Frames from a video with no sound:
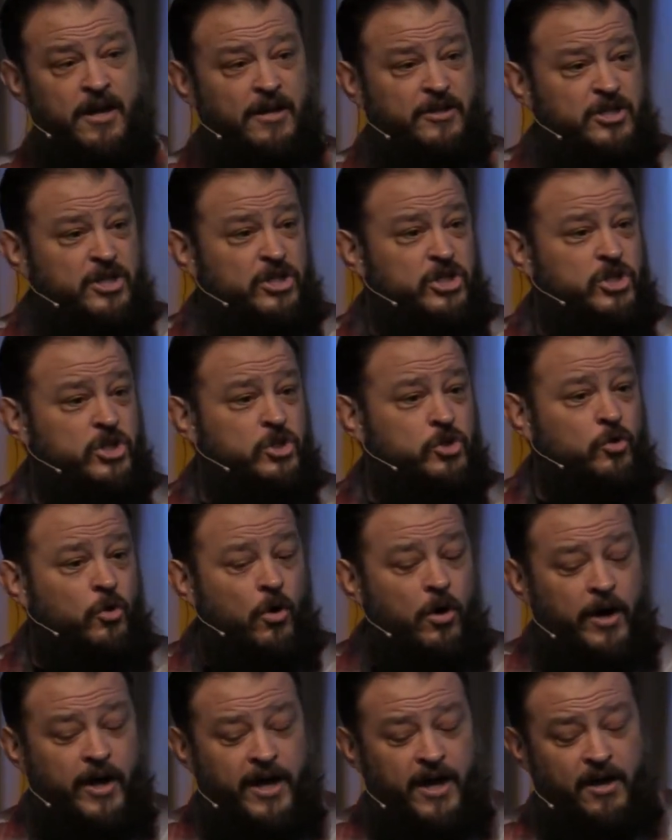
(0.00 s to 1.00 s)

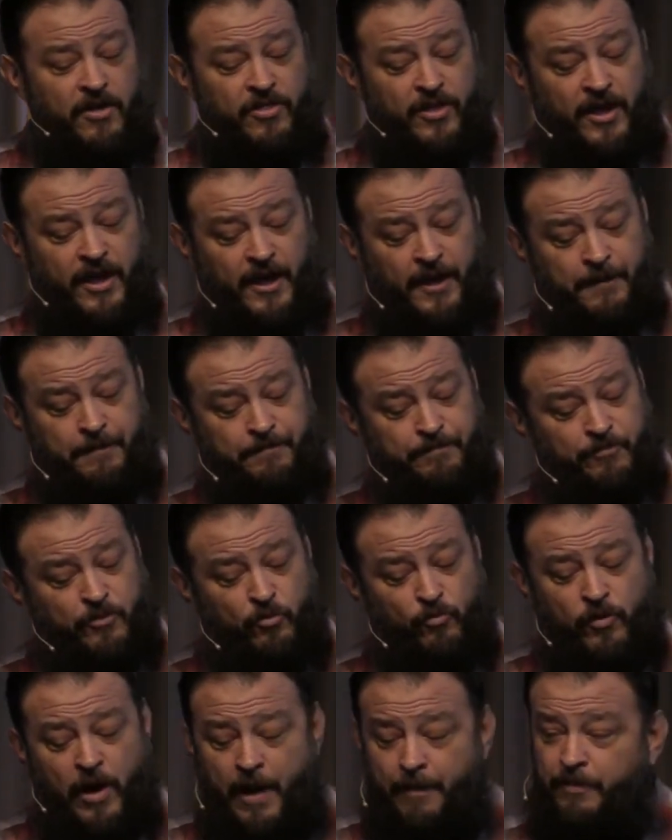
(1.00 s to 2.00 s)
destroying the
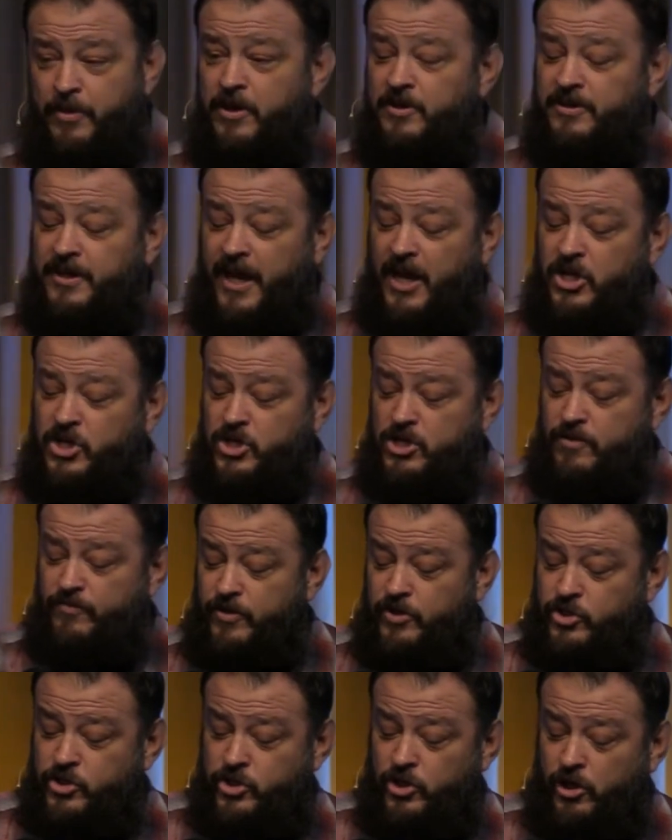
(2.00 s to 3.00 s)
reputation
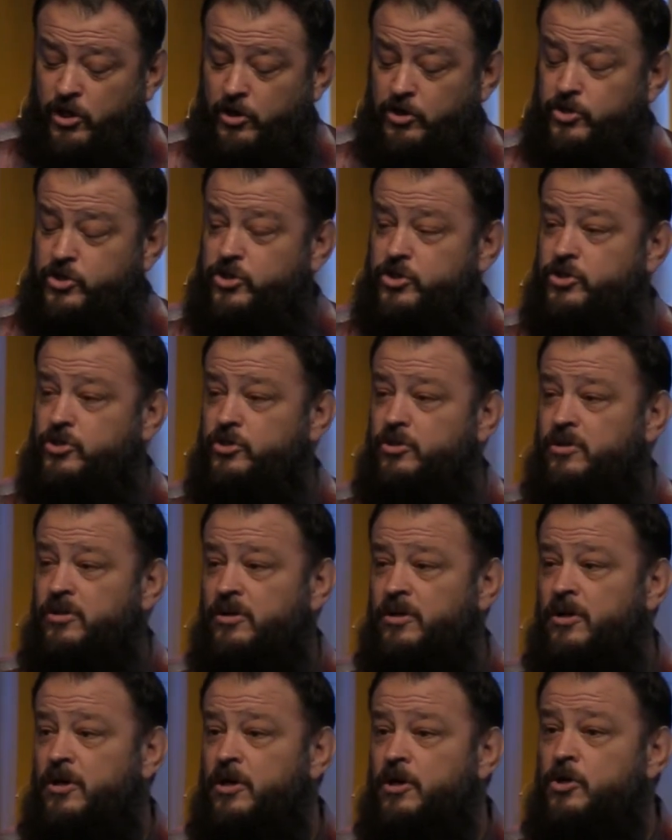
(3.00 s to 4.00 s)
church,
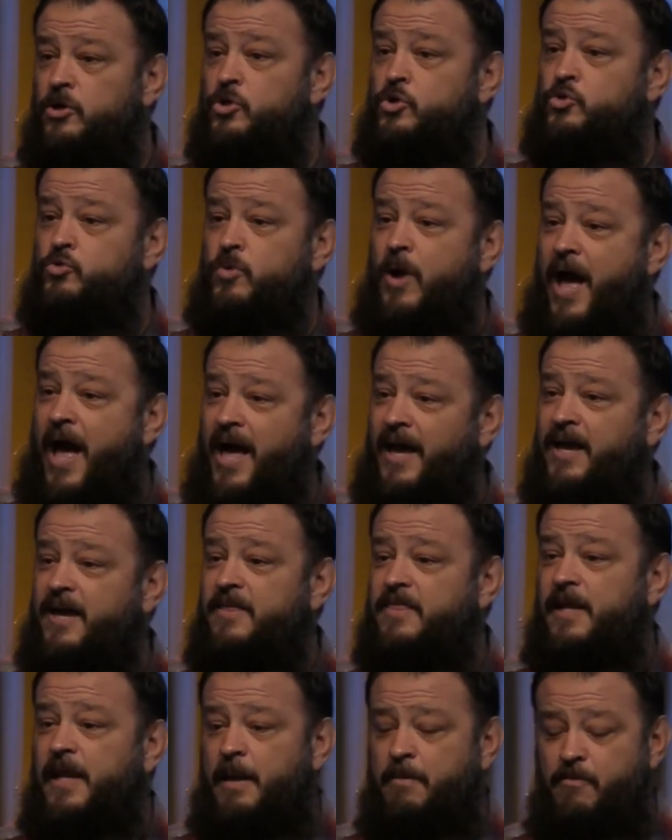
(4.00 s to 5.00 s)
dragging
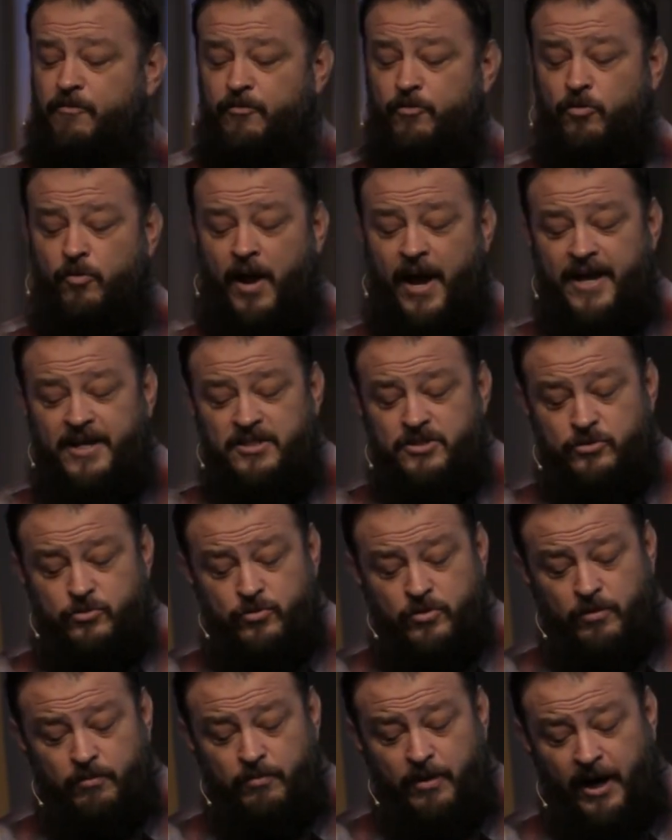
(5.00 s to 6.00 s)
the name of Christ through
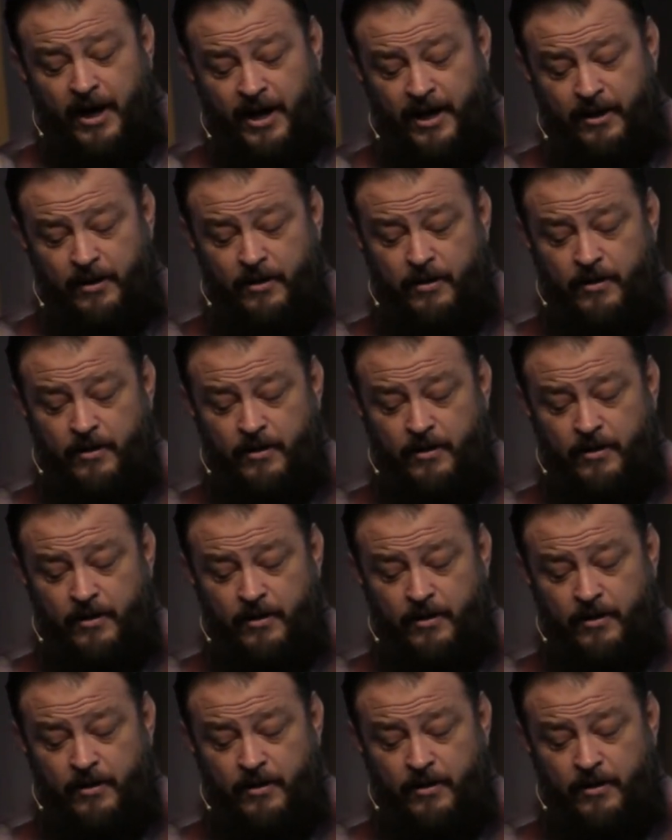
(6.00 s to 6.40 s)
the mud.